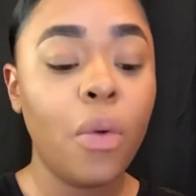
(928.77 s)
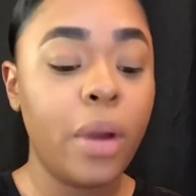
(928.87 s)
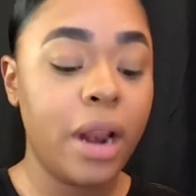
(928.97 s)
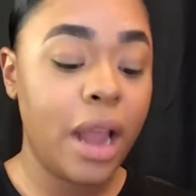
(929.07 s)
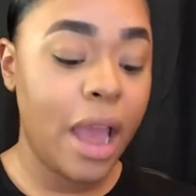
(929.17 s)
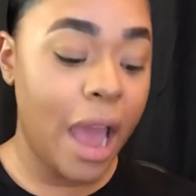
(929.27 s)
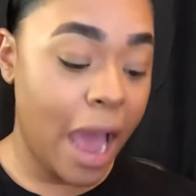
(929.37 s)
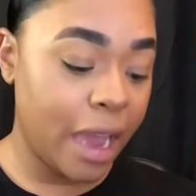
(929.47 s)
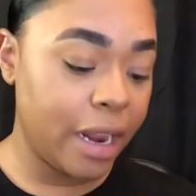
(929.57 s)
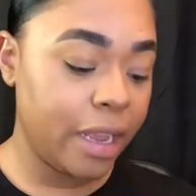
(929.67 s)
went
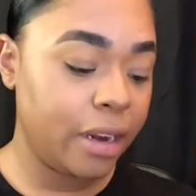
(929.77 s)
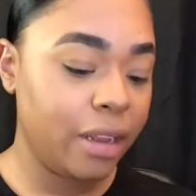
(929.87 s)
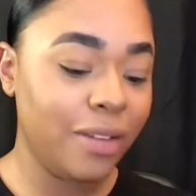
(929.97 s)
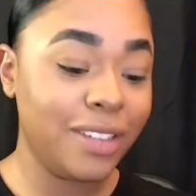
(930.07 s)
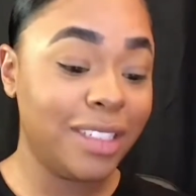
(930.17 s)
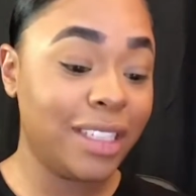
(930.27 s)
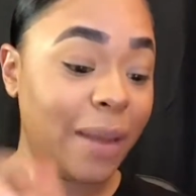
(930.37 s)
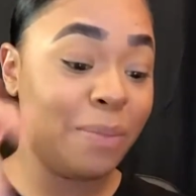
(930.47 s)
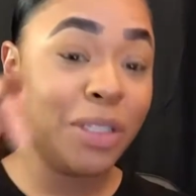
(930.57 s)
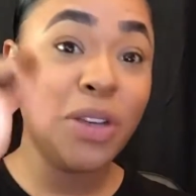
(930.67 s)
at it. It was just like